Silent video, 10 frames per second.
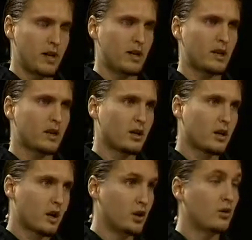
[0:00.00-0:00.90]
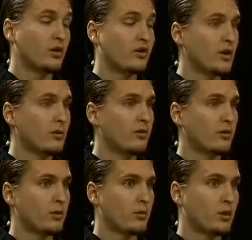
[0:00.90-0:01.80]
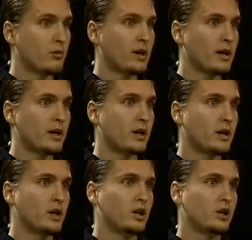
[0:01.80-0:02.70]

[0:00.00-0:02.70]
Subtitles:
bank, a new one separate from the World Bank,